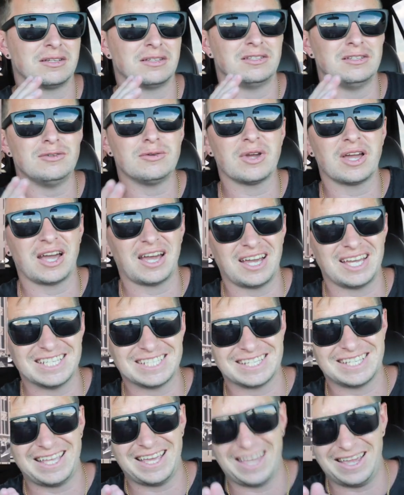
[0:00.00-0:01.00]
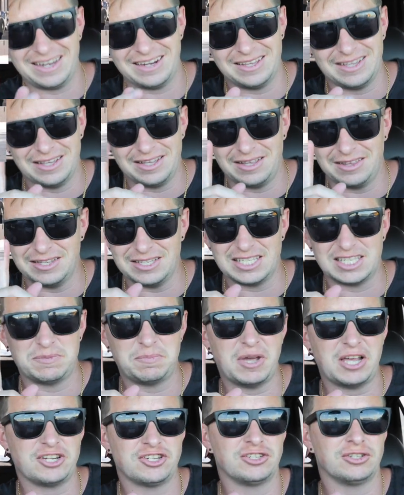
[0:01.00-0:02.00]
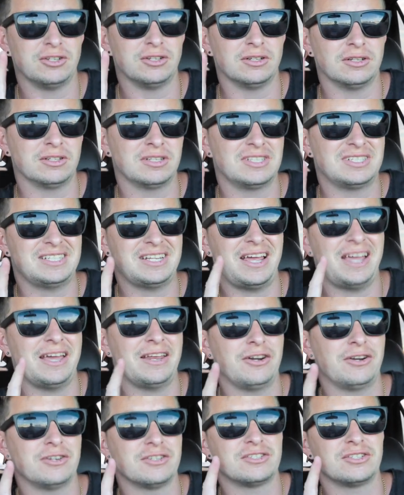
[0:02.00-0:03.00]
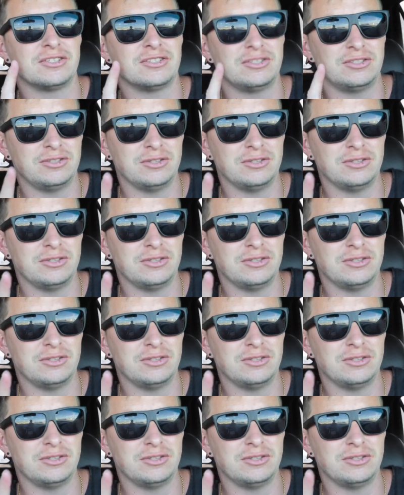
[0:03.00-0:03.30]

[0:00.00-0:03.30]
you guys get the special Tanner's